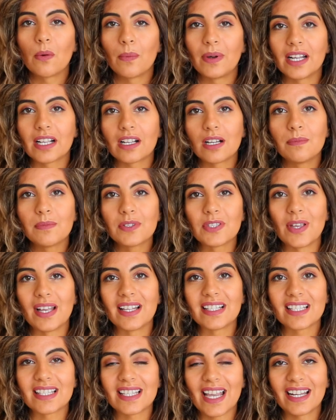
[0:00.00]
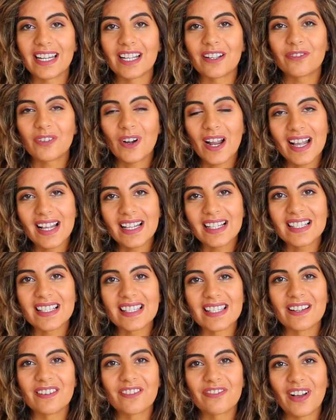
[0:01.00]
when it comes to entertaining
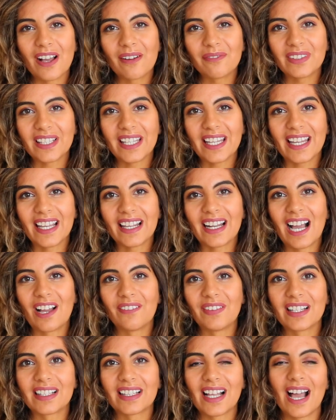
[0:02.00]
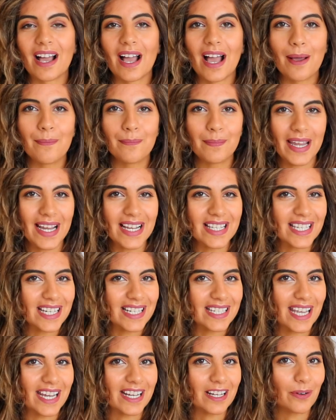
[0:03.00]
friends and family and having that
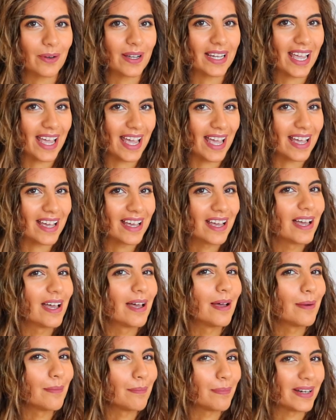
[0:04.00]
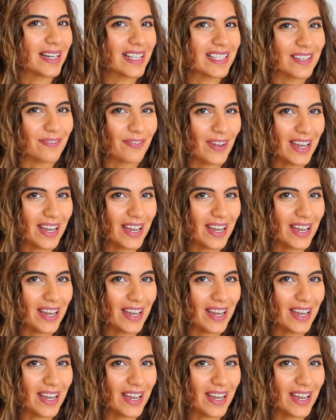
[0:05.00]
amazing takeaway hit, but it's a